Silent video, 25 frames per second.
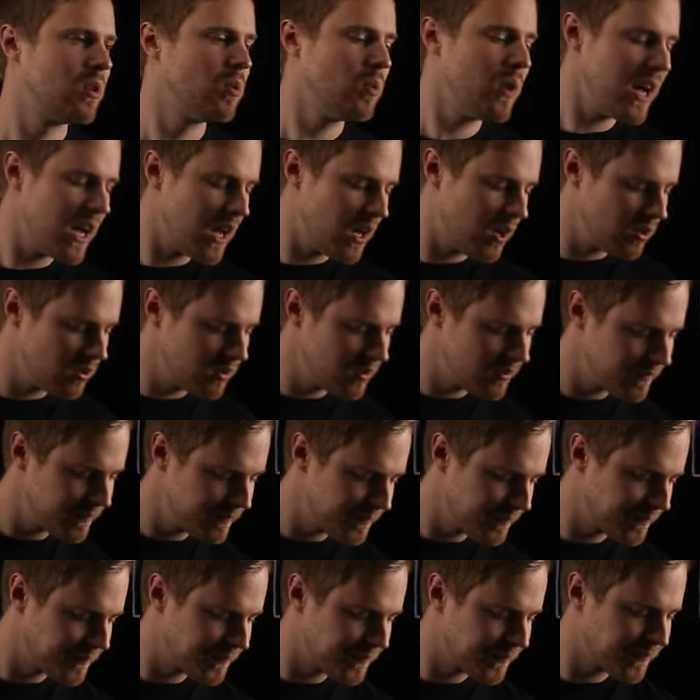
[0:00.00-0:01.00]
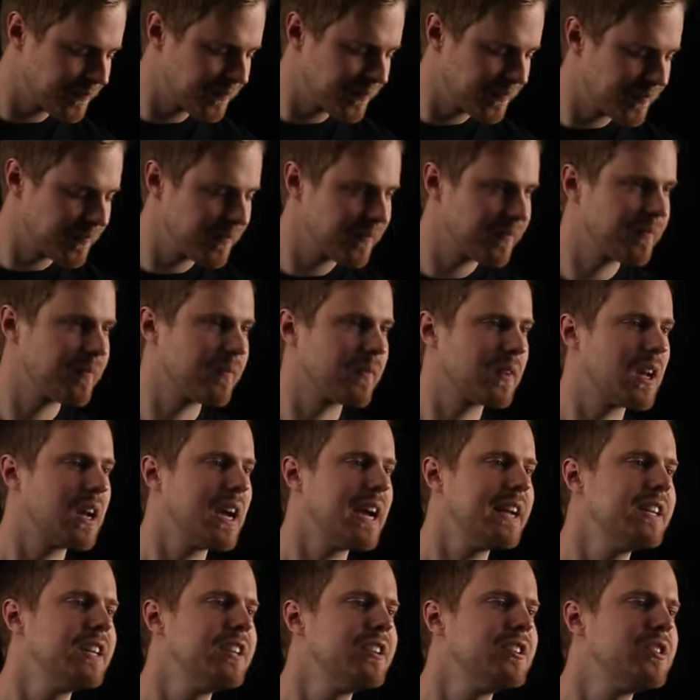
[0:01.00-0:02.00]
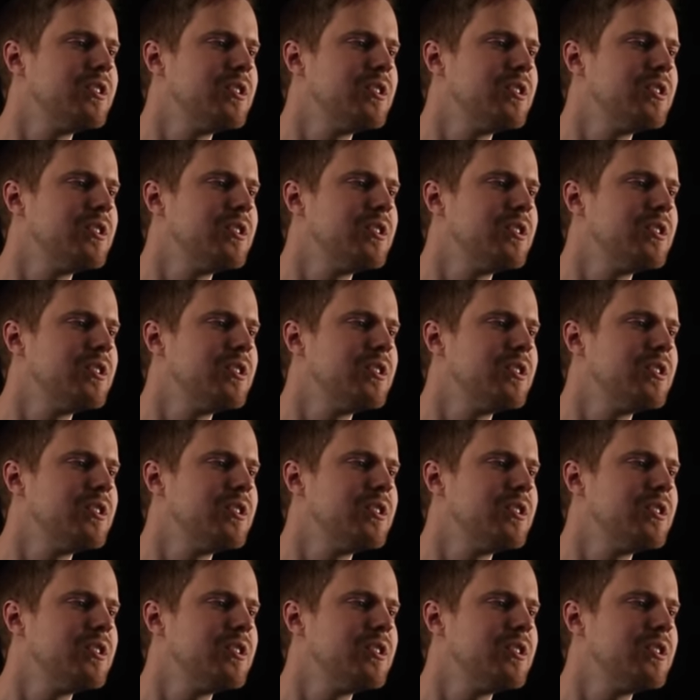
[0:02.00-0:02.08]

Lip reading: Well, I need